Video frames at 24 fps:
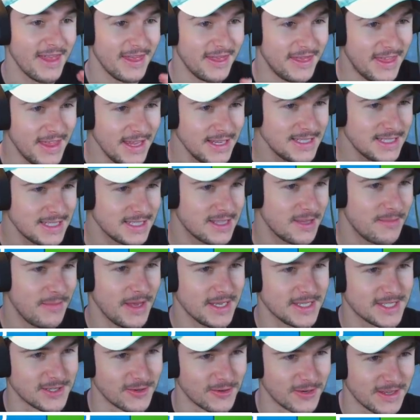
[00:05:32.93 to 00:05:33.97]
This is the
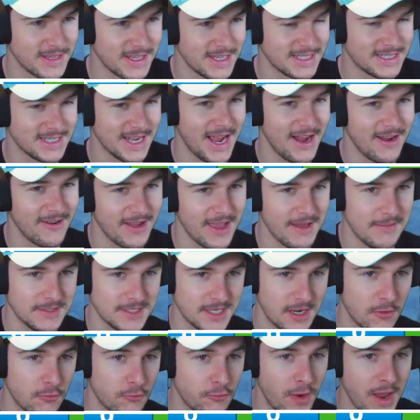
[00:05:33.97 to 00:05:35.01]
best sword in the entire game. It's
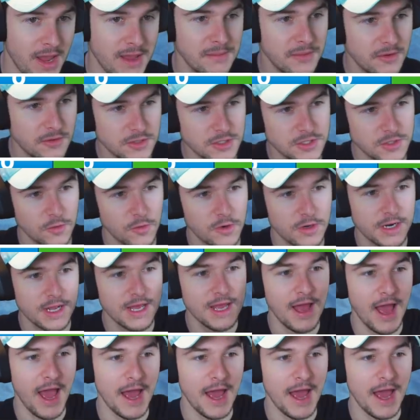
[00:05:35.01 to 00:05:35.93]
like a rainbow sword,